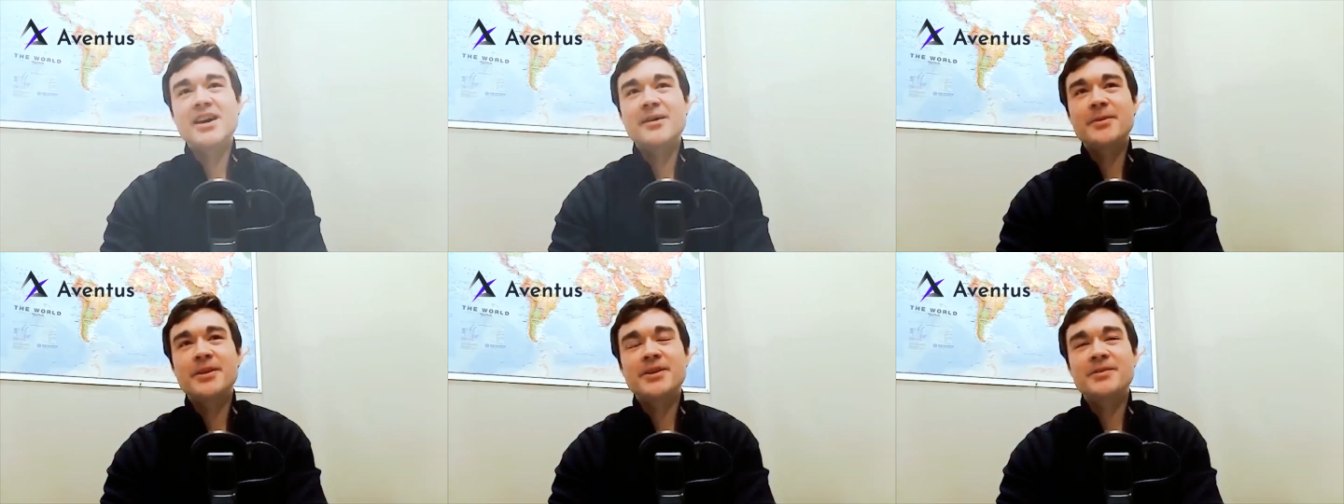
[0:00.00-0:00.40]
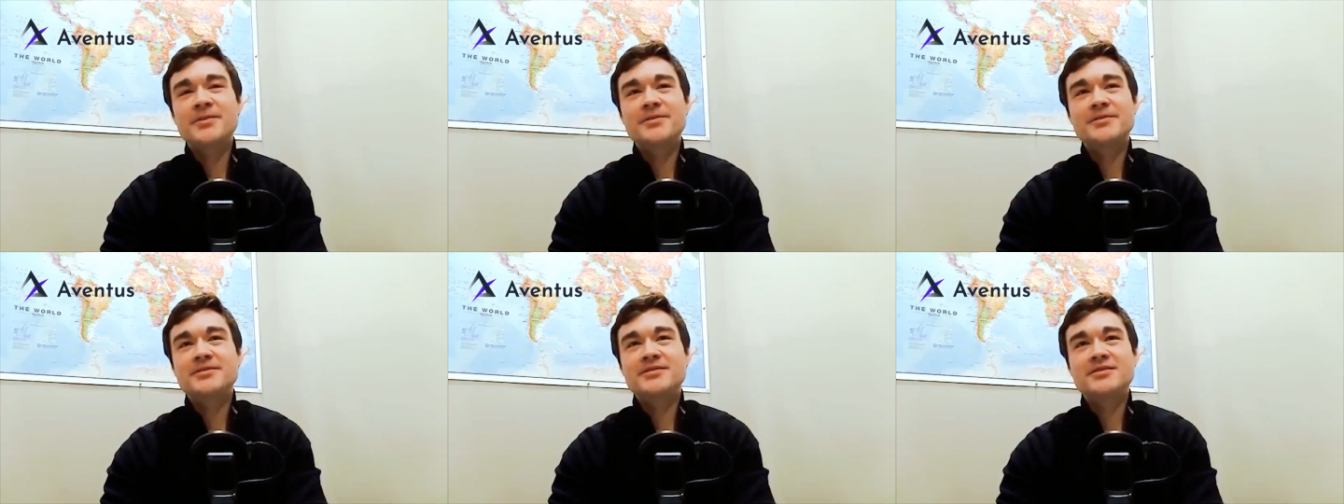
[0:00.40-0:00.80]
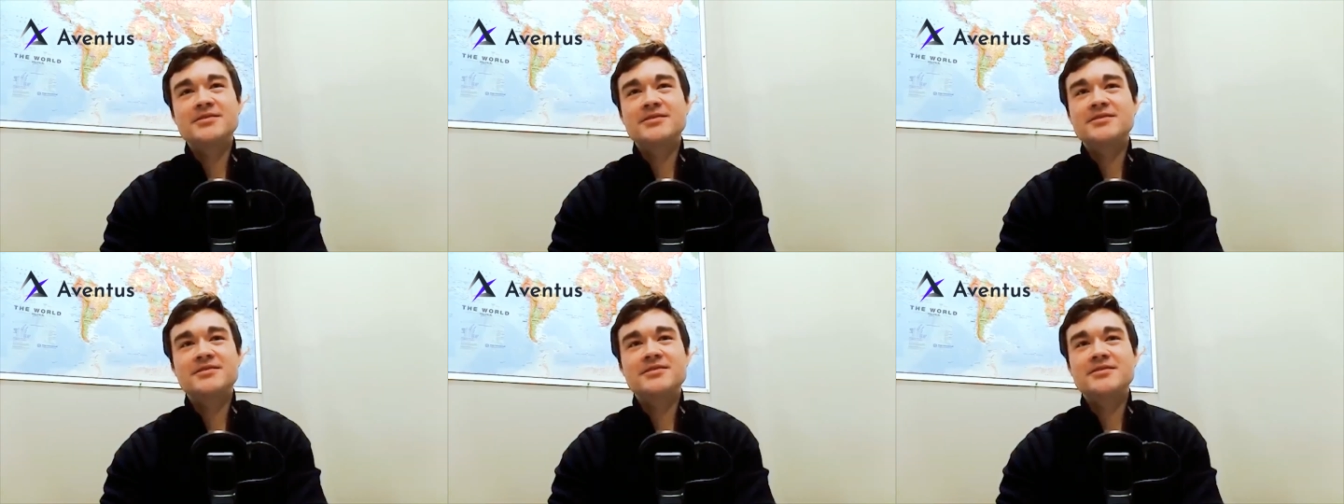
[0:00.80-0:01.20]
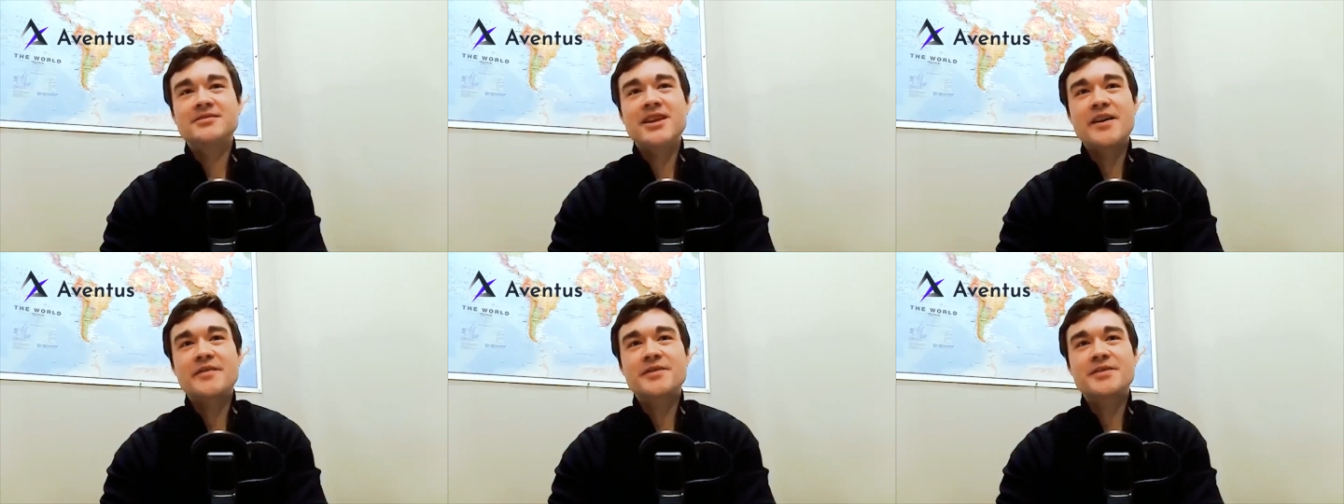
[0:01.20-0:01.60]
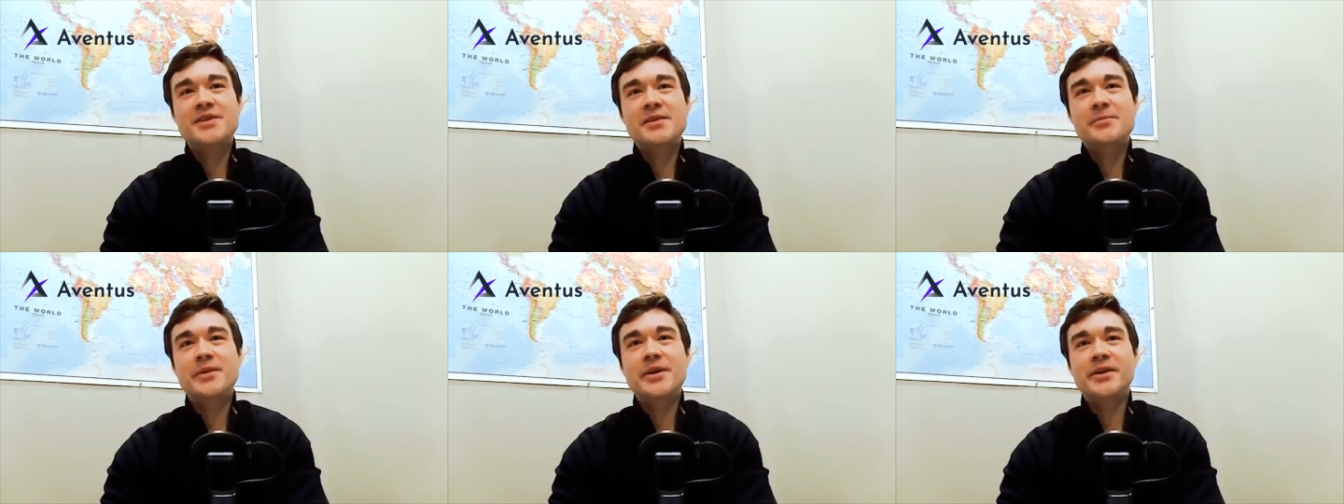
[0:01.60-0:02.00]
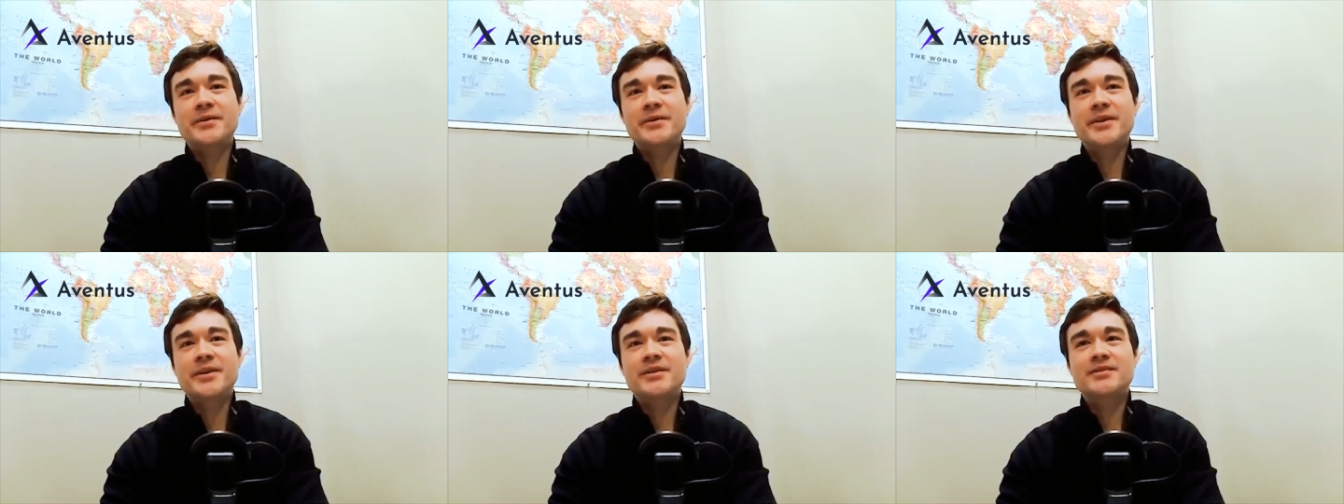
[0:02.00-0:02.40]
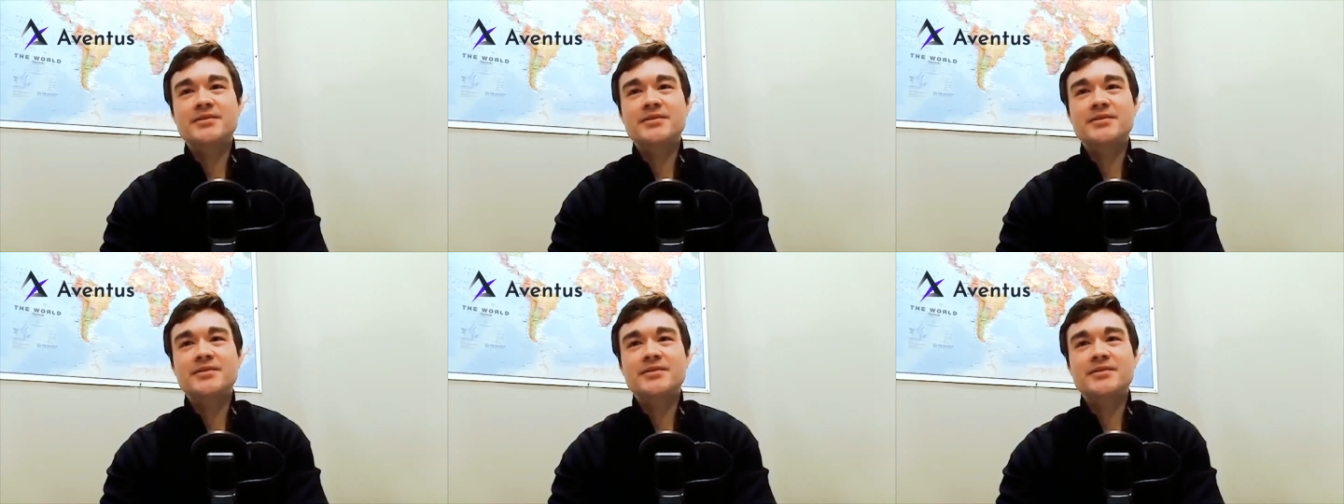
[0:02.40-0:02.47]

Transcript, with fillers: I mean, you, you have to celebrate it, right?